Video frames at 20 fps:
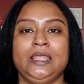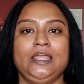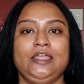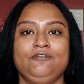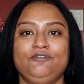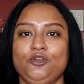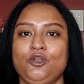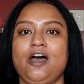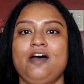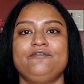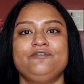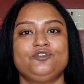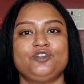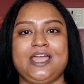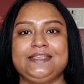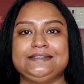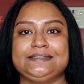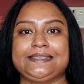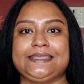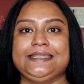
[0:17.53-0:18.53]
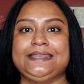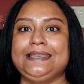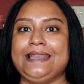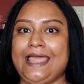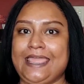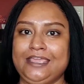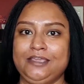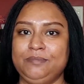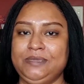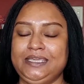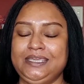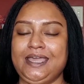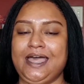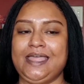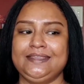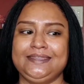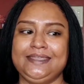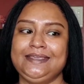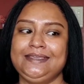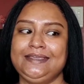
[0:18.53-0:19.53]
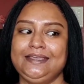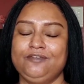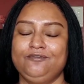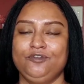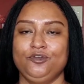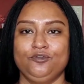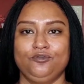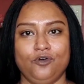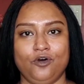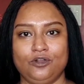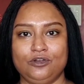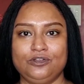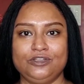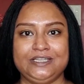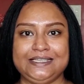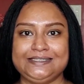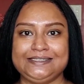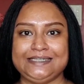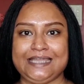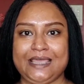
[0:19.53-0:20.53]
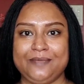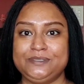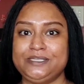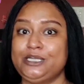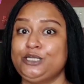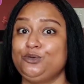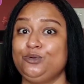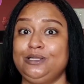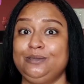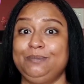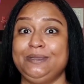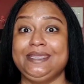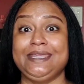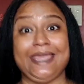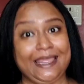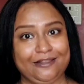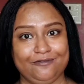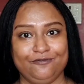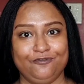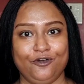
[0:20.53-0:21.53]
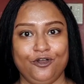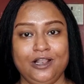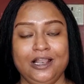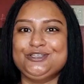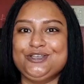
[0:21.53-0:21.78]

If you have dry skin like me, I think if you follow these steps it will be helpful.